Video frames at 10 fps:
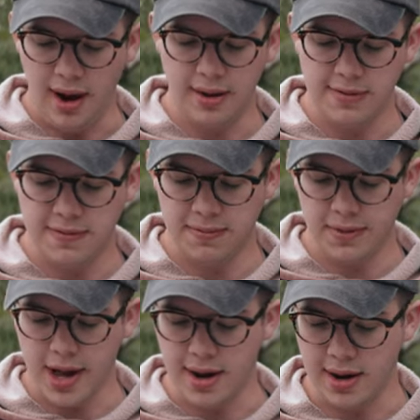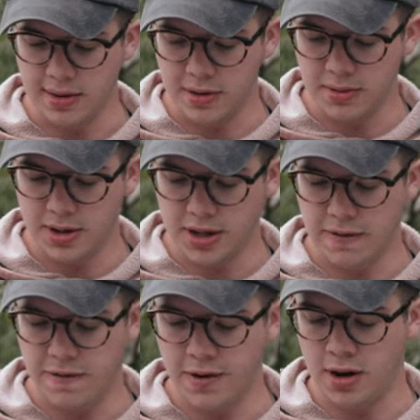right, got Uber
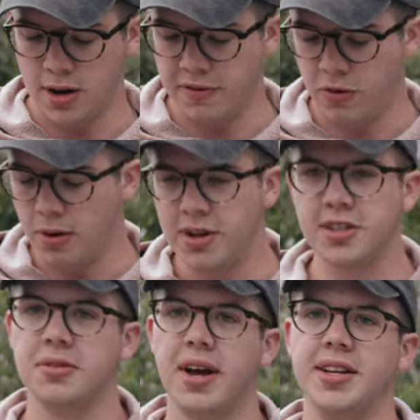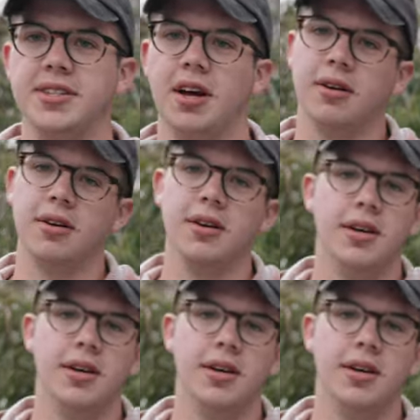confirmed, four minutes away. So